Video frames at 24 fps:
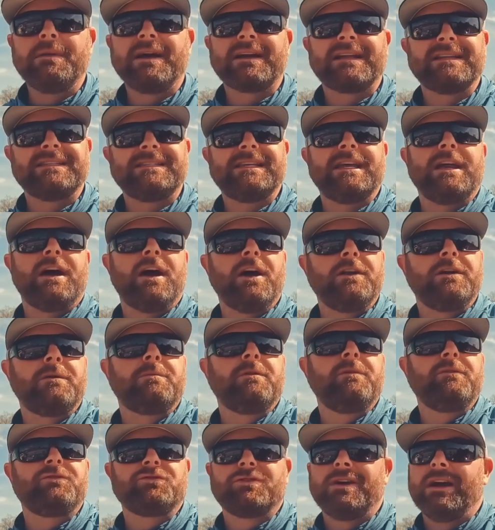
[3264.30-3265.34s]
not gonna say a hundred,
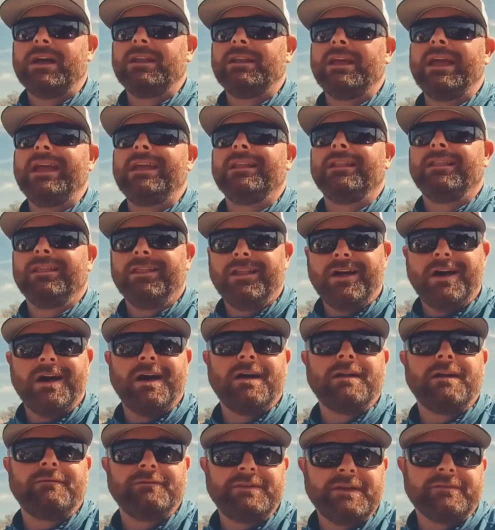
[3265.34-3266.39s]
but we've tried a
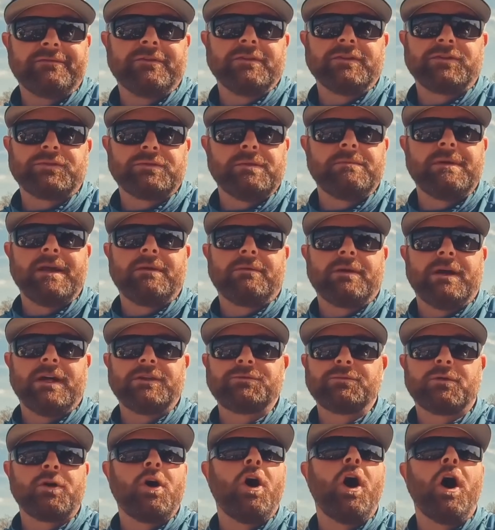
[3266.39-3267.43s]
lot of different swimbait
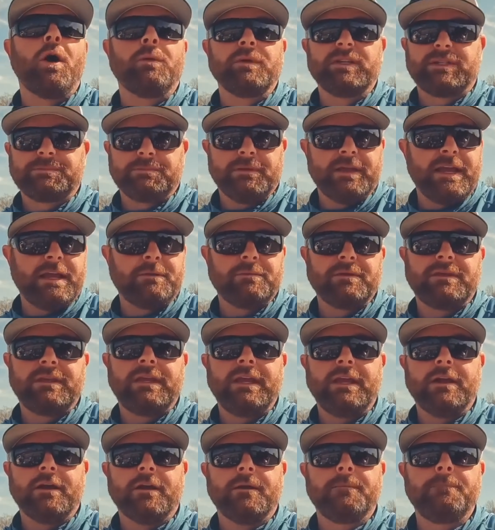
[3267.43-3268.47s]
rods. We're always playing with
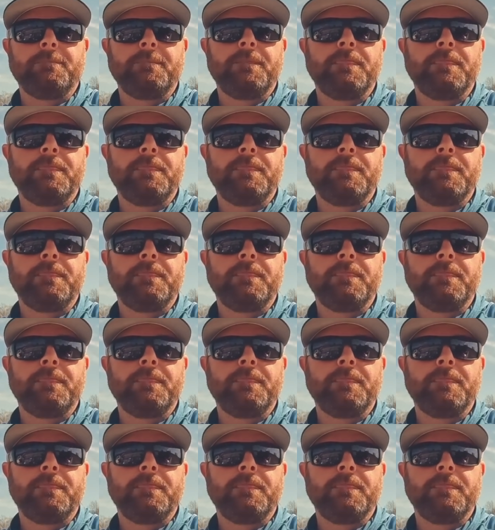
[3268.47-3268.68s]
gear.